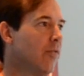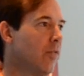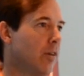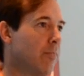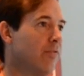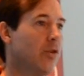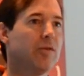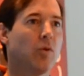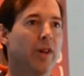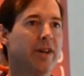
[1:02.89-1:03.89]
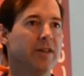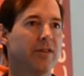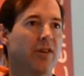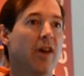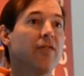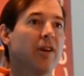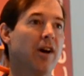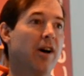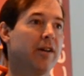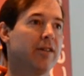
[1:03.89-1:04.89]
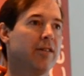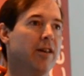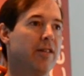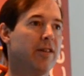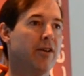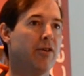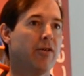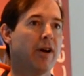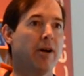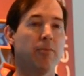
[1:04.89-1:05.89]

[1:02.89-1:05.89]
First of all, they need to safeguard their